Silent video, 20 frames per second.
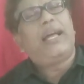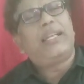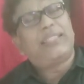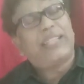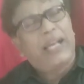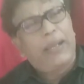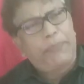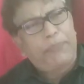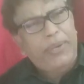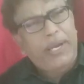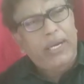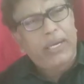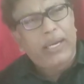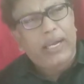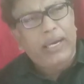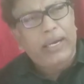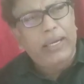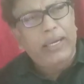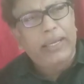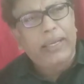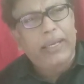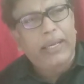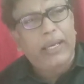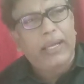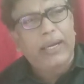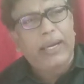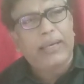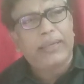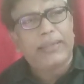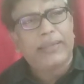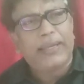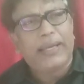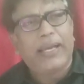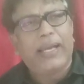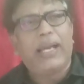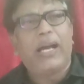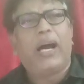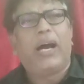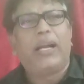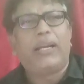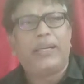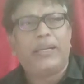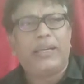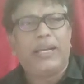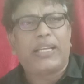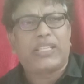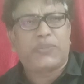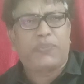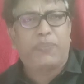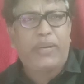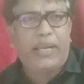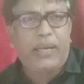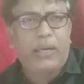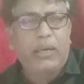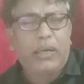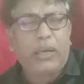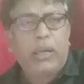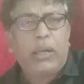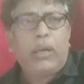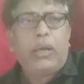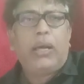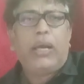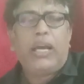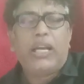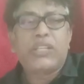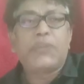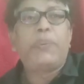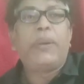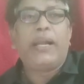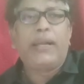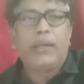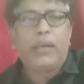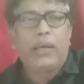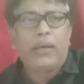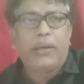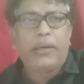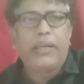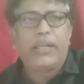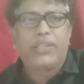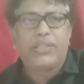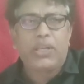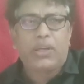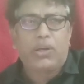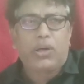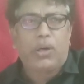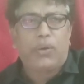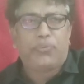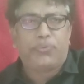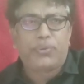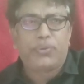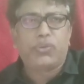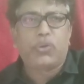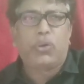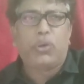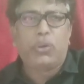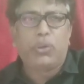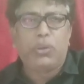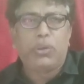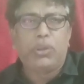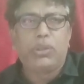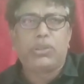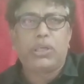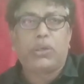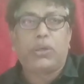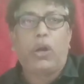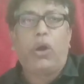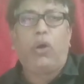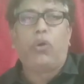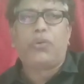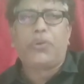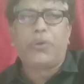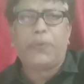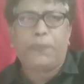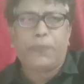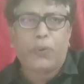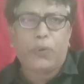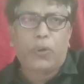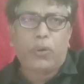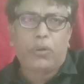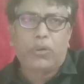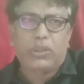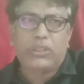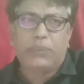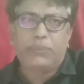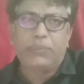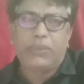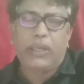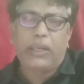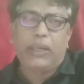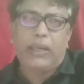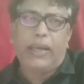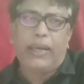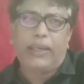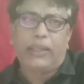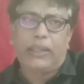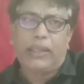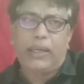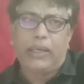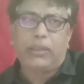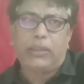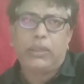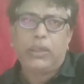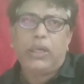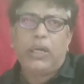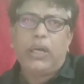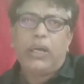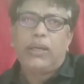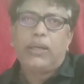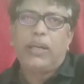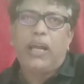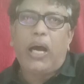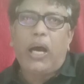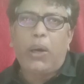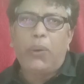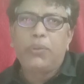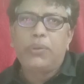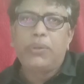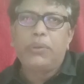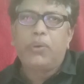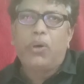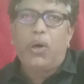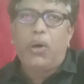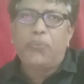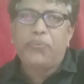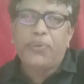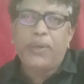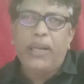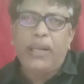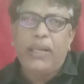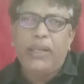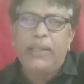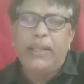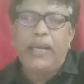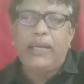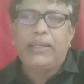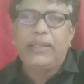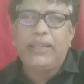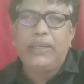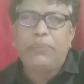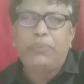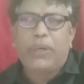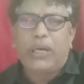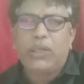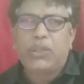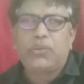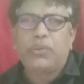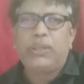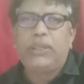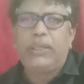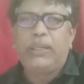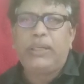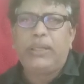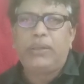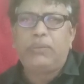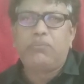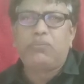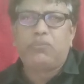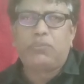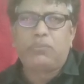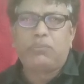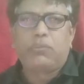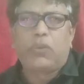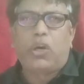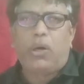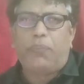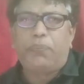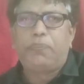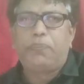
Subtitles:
happened earlier and they are in explainer nature of, so it's a ground report or something like that. Now often they give virtually of